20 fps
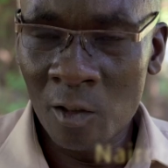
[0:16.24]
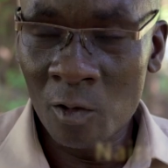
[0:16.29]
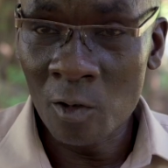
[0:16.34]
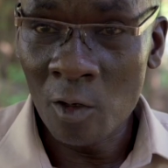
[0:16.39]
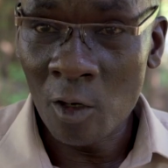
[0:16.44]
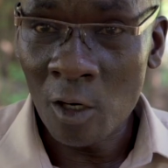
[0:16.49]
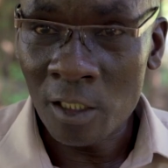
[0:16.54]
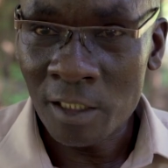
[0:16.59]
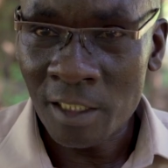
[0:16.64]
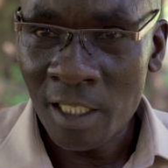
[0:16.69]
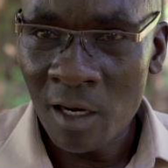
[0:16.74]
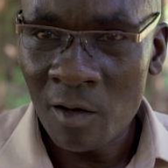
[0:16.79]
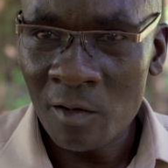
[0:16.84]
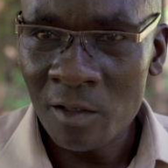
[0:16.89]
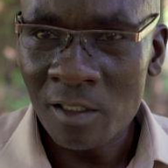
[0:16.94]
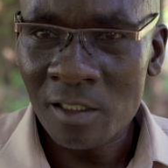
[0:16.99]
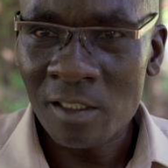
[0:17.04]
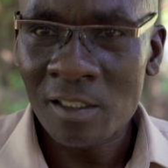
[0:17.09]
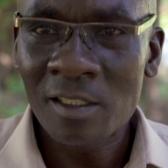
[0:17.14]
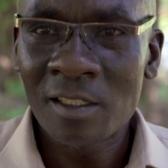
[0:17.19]
rural
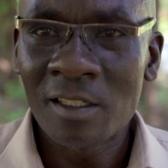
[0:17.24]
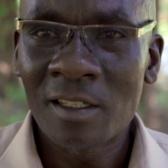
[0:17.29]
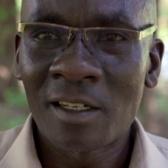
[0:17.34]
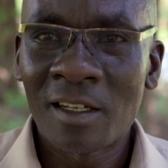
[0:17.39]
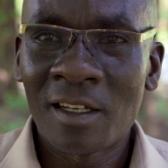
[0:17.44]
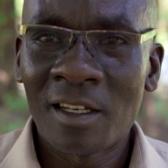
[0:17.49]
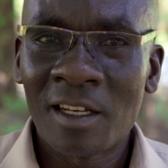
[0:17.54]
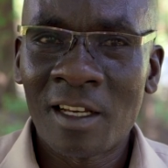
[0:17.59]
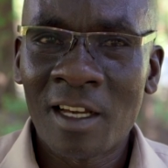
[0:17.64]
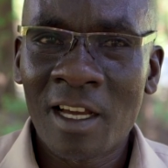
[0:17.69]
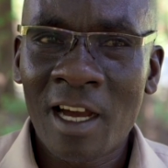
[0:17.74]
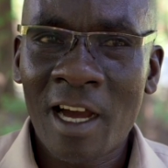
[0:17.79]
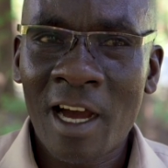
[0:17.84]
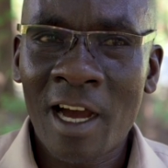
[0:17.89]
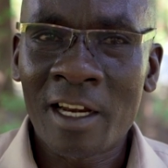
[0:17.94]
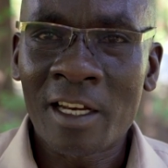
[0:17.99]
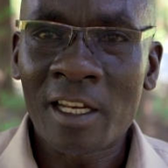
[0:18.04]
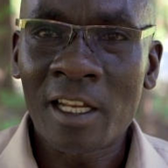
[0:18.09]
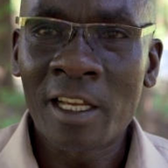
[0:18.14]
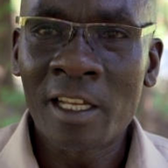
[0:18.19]
towns
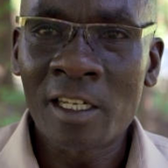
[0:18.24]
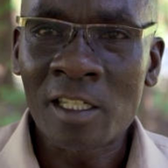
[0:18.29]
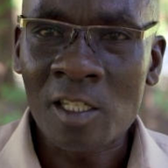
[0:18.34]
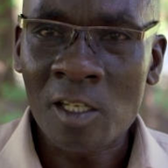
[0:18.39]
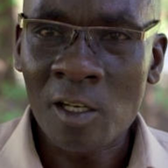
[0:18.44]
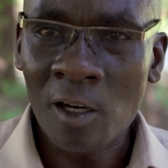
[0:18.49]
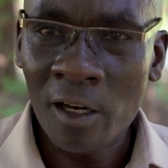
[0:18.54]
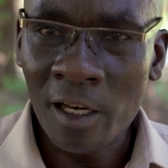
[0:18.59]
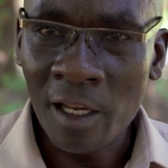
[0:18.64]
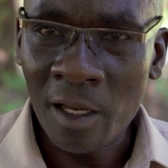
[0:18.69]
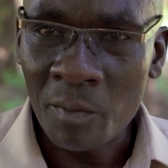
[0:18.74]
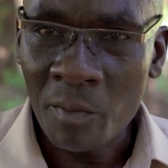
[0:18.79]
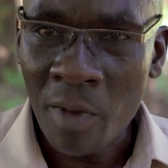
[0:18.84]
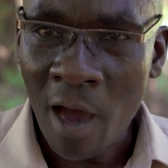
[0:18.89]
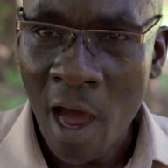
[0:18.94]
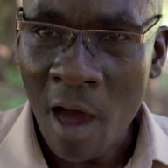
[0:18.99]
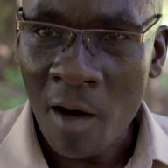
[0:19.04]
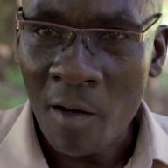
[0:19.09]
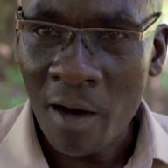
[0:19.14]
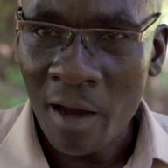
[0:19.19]
and installing
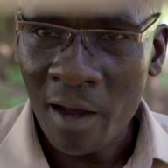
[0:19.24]
power.